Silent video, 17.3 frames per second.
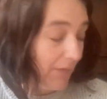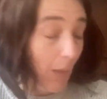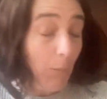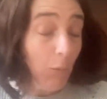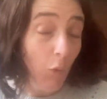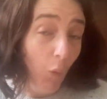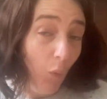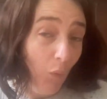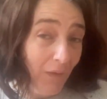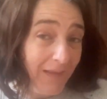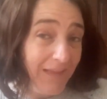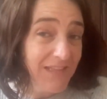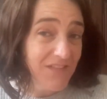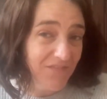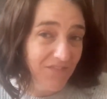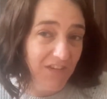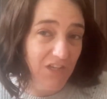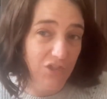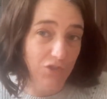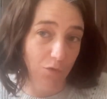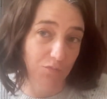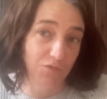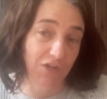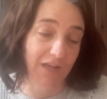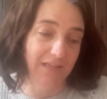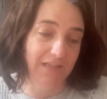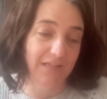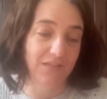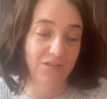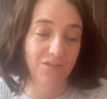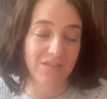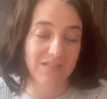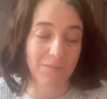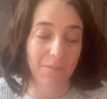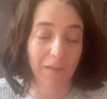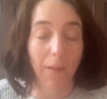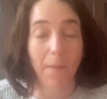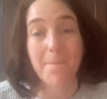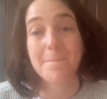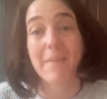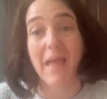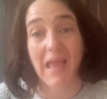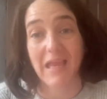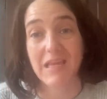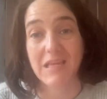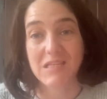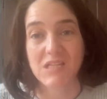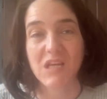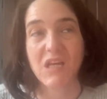I'm calling it a finished object. It's not something I made,